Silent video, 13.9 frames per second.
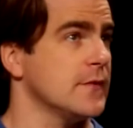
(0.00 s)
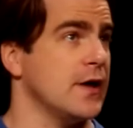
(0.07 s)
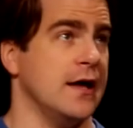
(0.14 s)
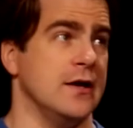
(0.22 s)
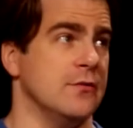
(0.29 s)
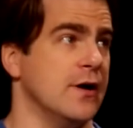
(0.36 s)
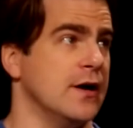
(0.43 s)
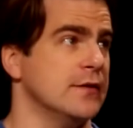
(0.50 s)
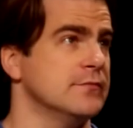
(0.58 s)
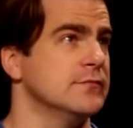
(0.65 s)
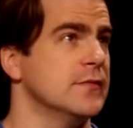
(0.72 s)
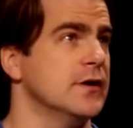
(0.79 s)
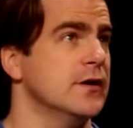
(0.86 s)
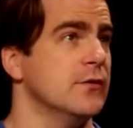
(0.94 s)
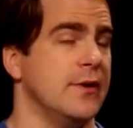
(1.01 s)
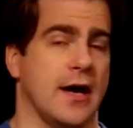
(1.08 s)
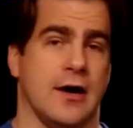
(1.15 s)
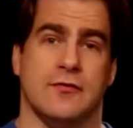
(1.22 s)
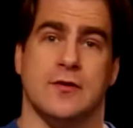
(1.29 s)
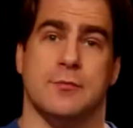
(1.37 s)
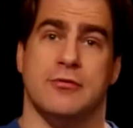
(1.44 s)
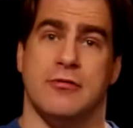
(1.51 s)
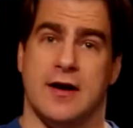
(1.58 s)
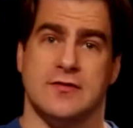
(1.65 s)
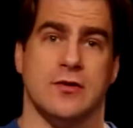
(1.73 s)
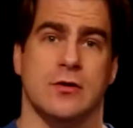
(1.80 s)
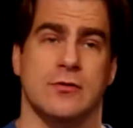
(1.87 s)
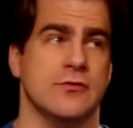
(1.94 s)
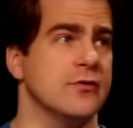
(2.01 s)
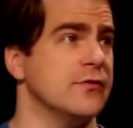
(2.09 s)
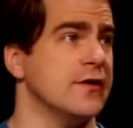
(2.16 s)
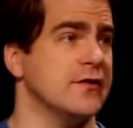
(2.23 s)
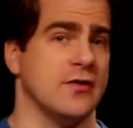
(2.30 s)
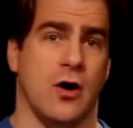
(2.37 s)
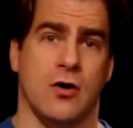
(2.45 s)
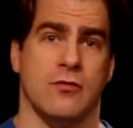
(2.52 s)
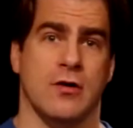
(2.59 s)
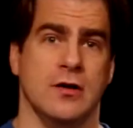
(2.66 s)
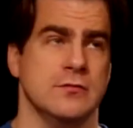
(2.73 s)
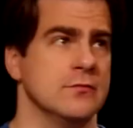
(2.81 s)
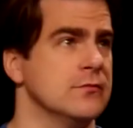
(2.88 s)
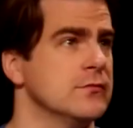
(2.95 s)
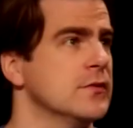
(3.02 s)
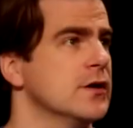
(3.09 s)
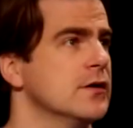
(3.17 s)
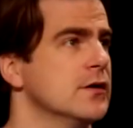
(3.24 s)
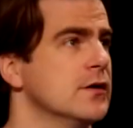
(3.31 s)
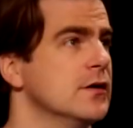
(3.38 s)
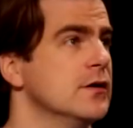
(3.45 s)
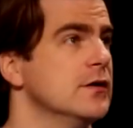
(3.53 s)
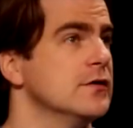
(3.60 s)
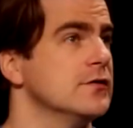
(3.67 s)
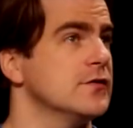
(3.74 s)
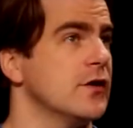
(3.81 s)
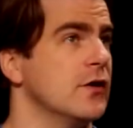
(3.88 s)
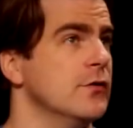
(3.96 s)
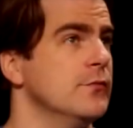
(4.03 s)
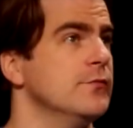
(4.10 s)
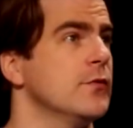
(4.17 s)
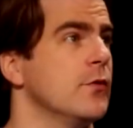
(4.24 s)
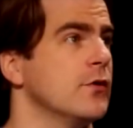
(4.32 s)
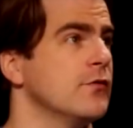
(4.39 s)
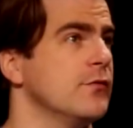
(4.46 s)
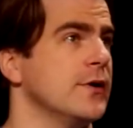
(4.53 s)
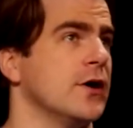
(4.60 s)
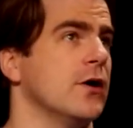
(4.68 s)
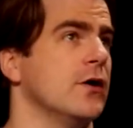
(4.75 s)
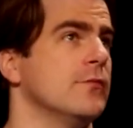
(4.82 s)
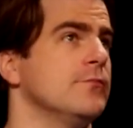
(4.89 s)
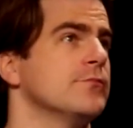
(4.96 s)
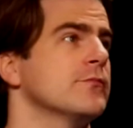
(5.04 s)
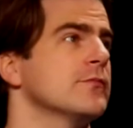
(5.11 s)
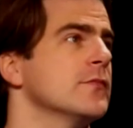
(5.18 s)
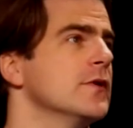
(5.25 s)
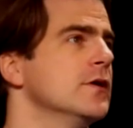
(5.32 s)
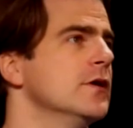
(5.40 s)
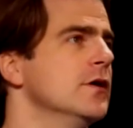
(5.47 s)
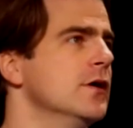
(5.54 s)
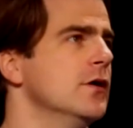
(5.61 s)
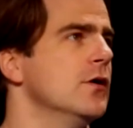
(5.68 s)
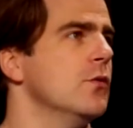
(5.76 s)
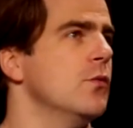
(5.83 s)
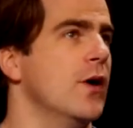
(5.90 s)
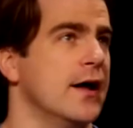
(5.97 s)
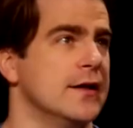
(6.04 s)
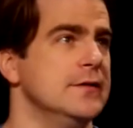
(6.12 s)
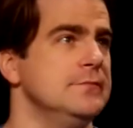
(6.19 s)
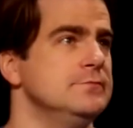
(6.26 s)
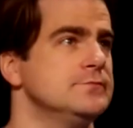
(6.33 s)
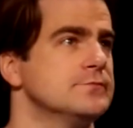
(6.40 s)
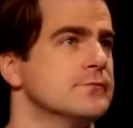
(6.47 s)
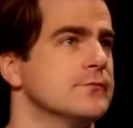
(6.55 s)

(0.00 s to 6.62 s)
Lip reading: Anyway, we have to press on through this horror. So, what have we got? Well,